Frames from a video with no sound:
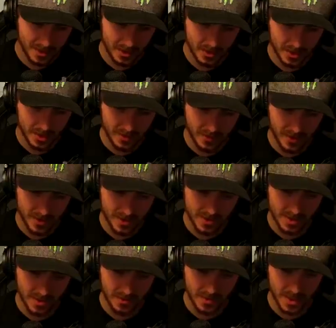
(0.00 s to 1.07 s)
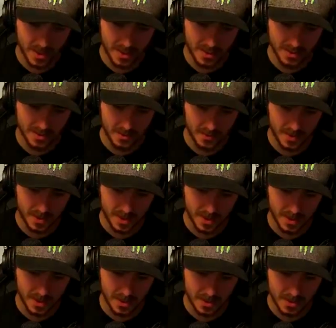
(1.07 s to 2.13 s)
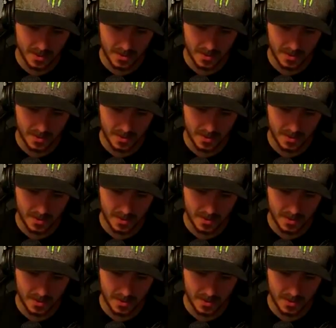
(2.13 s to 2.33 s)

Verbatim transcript: You're going to fuck this up, Gina. It's going to be hilarious.